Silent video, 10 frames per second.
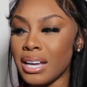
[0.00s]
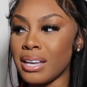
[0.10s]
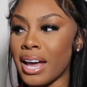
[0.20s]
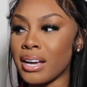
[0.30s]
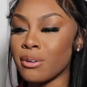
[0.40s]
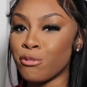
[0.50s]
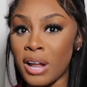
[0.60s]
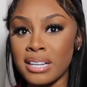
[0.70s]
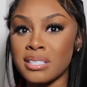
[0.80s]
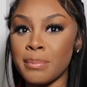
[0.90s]
like
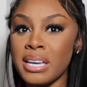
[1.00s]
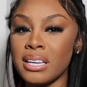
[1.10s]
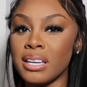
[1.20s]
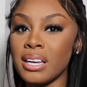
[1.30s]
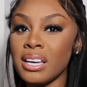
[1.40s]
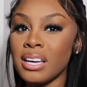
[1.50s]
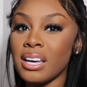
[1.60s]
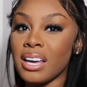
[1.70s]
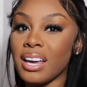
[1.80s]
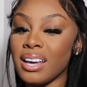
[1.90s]
fly to me.
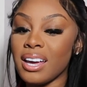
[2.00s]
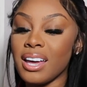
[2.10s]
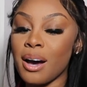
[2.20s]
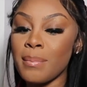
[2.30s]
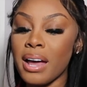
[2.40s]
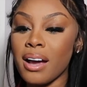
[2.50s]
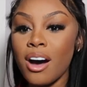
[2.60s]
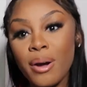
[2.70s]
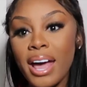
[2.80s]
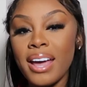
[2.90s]
And I'm like,
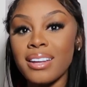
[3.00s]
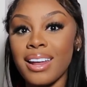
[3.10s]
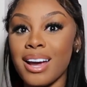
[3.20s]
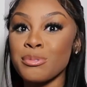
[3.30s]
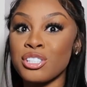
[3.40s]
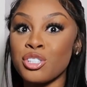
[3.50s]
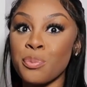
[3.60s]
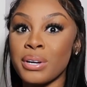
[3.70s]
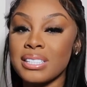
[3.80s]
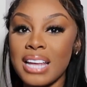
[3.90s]
okay, like I'm just
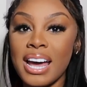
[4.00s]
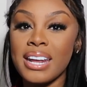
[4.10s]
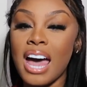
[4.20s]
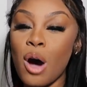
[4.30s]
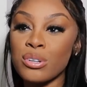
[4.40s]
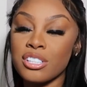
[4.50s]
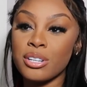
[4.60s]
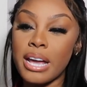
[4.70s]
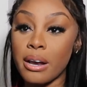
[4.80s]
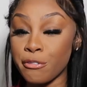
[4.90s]
super excited. I was
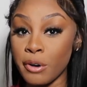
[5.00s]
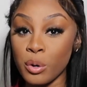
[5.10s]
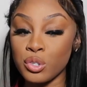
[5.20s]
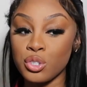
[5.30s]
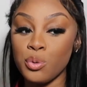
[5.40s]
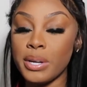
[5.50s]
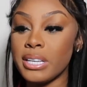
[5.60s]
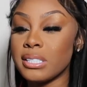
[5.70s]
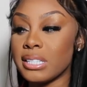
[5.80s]
literally at a photo shoot when he